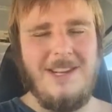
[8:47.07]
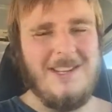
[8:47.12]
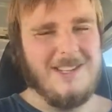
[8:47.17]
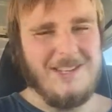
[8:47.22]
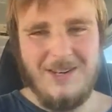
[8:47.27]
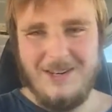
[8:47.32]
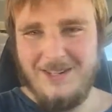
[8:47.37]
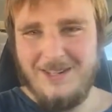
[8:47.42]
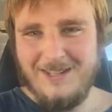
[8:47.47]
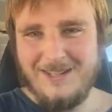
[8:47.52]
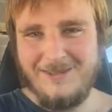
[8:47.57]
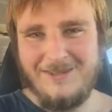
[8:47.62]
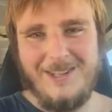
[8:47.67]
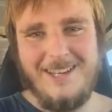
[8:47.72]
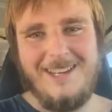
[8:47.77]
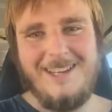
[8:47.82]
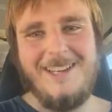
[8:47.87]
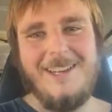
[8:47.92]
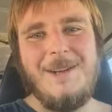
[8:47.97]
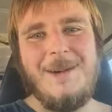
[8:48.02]
It's hard to
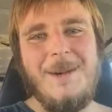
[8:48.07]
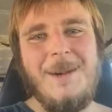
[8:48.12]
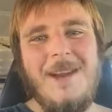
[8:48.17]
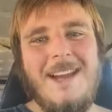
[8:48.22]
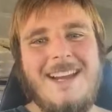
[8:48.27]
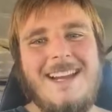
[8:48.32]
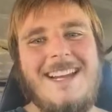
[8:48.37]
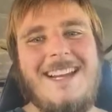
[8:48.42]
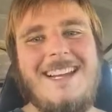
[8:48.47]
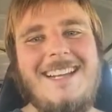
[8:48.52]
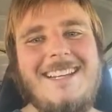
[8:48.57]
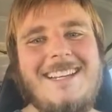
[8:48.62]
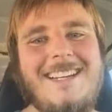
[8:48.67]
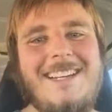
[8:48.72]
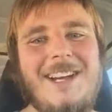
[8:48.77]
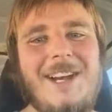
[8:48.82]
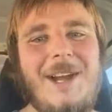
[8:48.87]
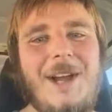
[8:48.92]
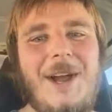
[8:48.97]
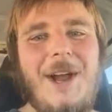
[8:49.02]
explain.
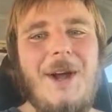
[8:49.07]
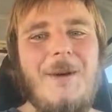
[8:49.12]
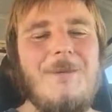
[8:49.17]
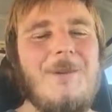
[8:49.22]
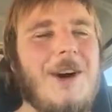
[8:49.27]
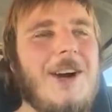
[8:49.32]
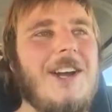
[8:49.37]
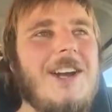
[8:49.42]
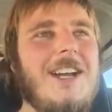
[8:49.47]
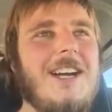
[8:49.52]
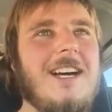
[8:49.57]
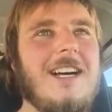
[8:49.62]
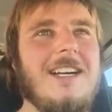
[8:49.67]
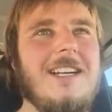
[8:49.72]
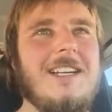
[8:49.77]
But,